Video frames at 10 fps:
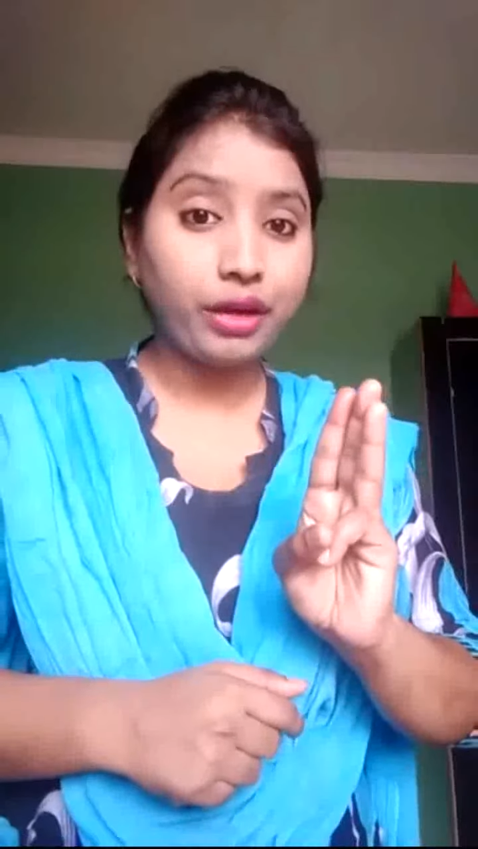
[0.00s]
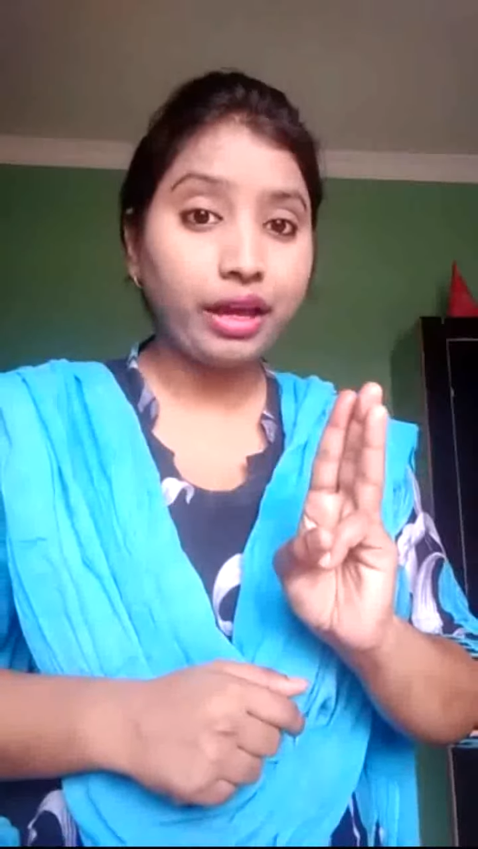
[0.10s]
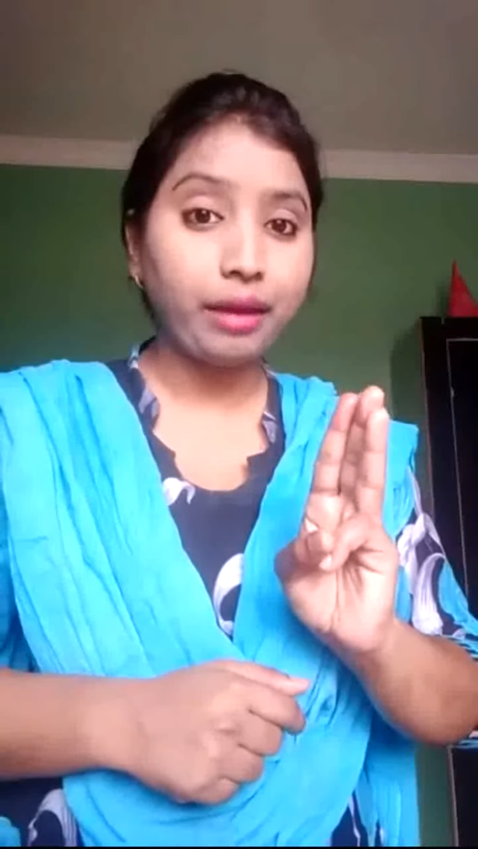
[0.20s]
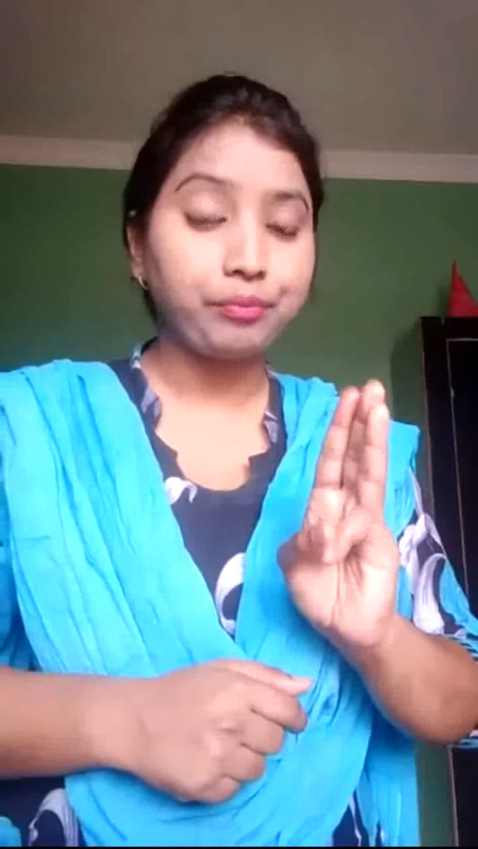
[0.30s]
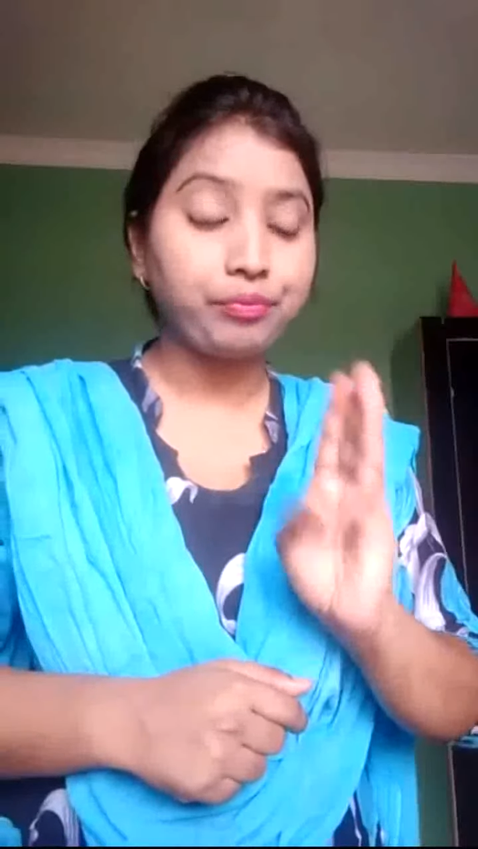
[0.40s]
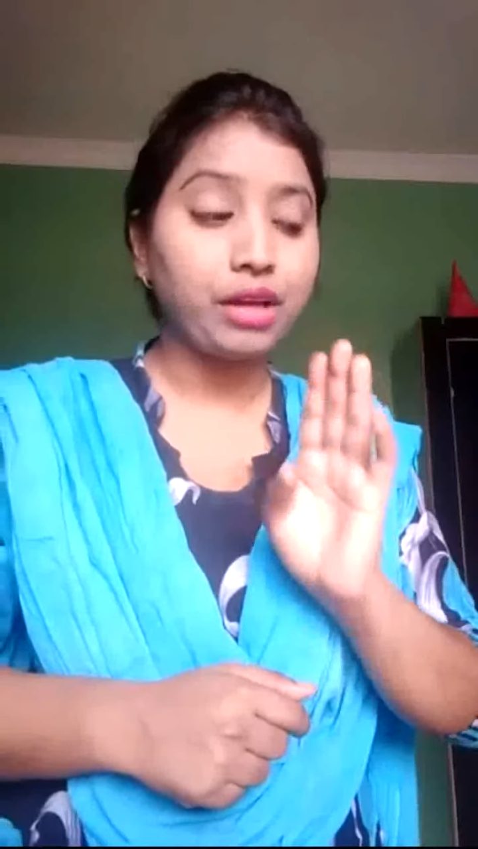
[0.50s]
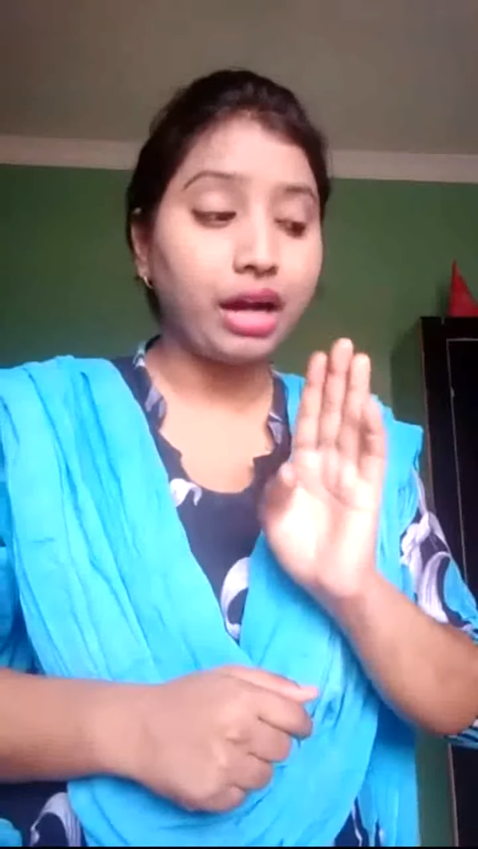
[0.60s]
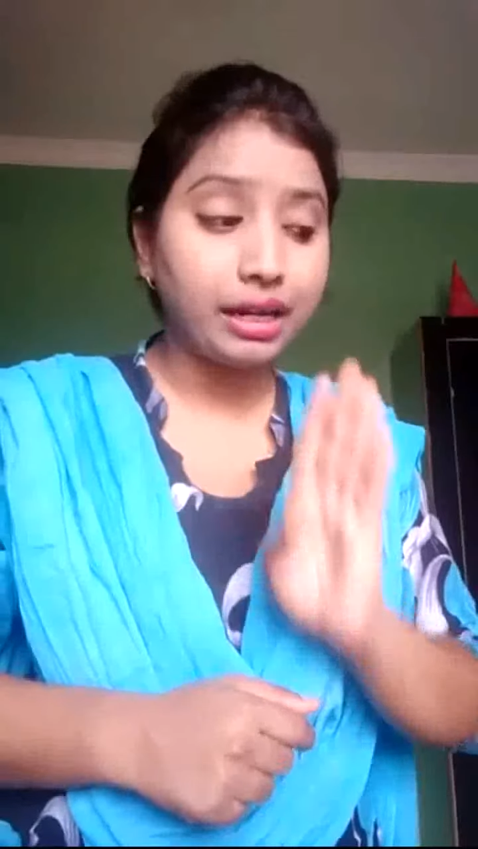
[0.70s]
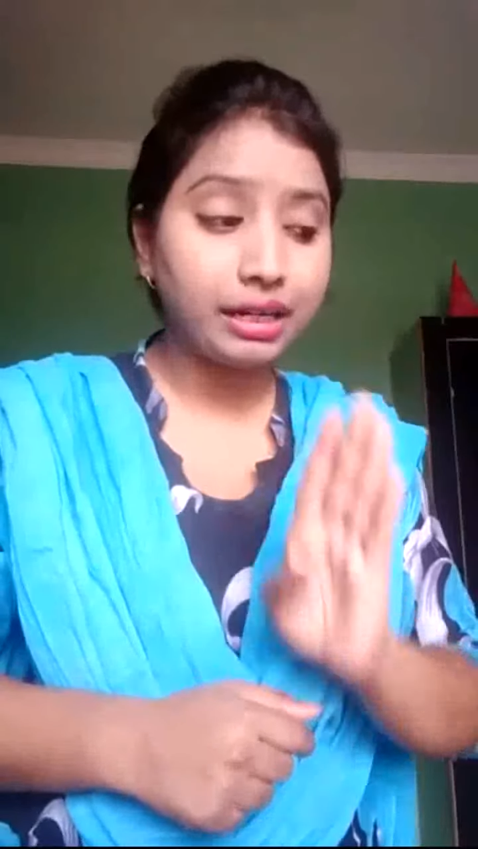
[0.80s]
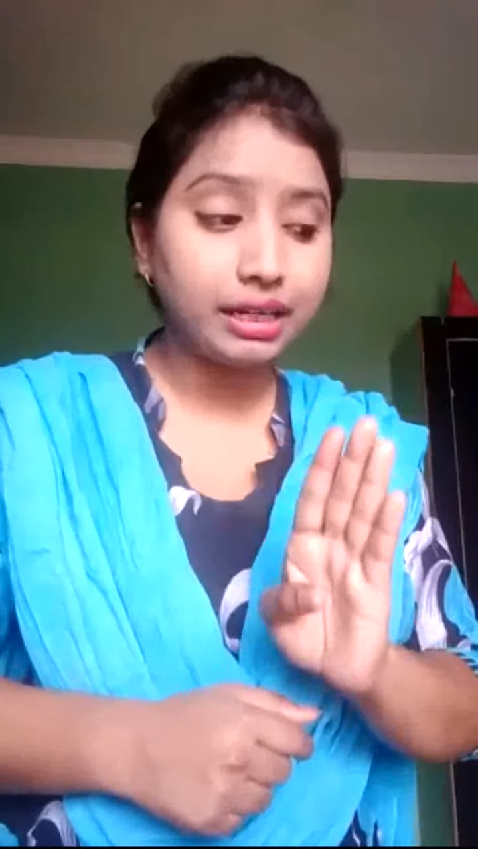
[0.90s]
okay
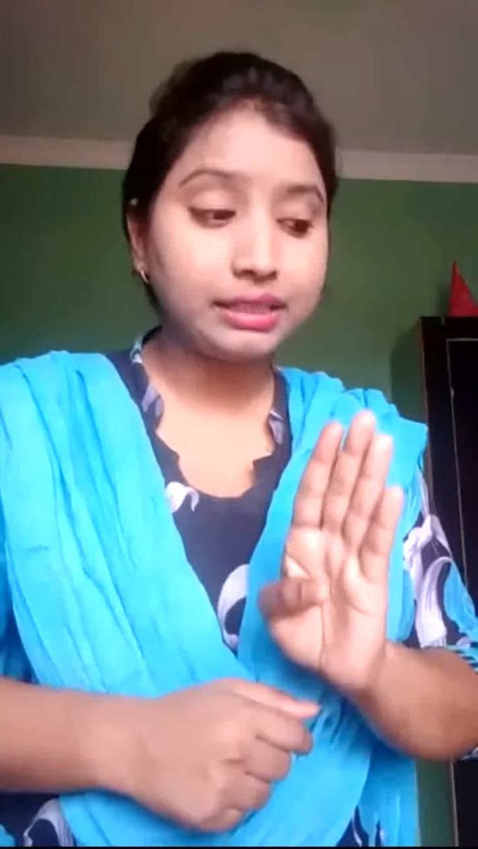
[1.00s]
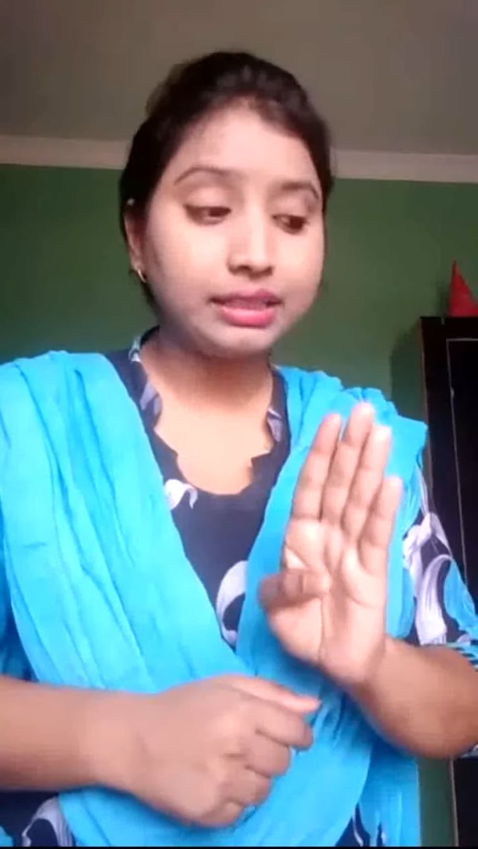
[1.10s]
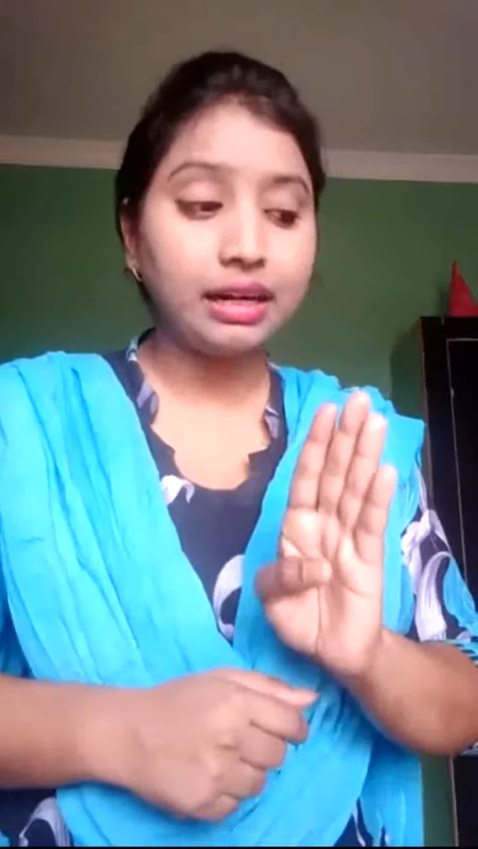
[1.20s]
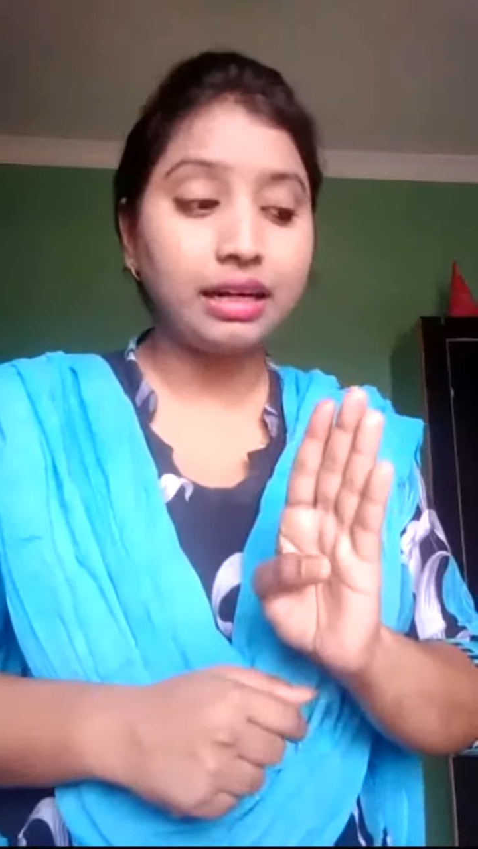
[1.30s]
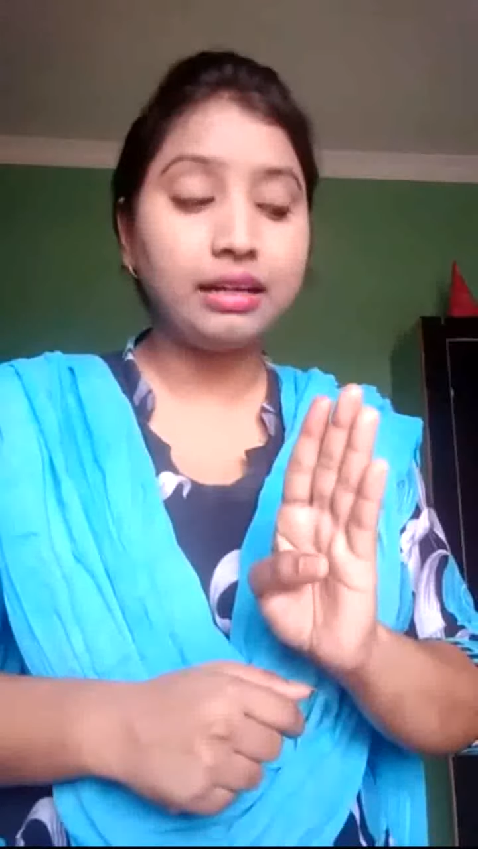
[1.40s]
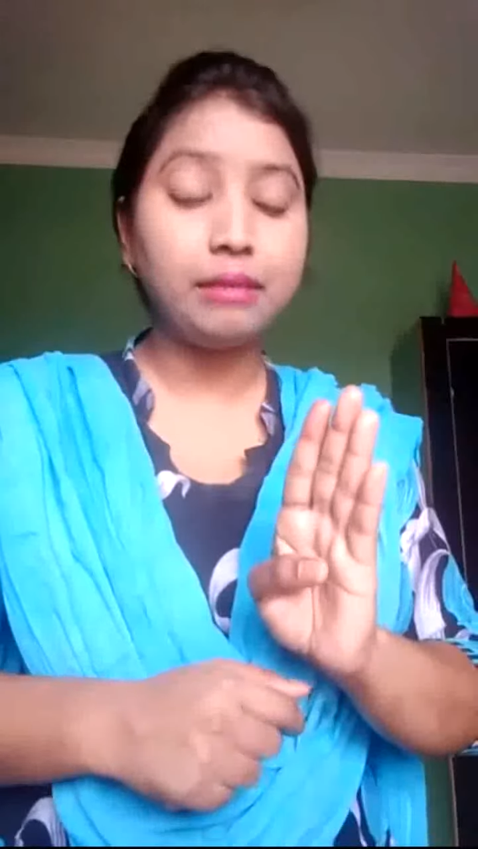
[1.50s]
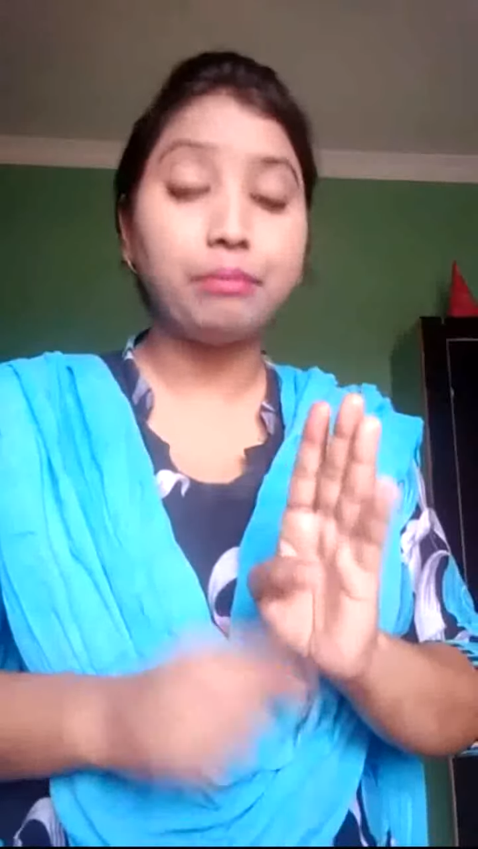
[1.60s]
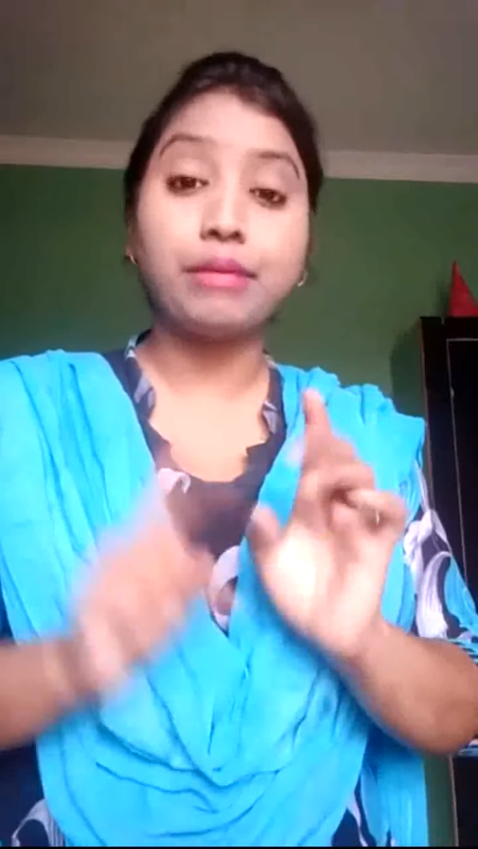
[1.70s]
arhar dal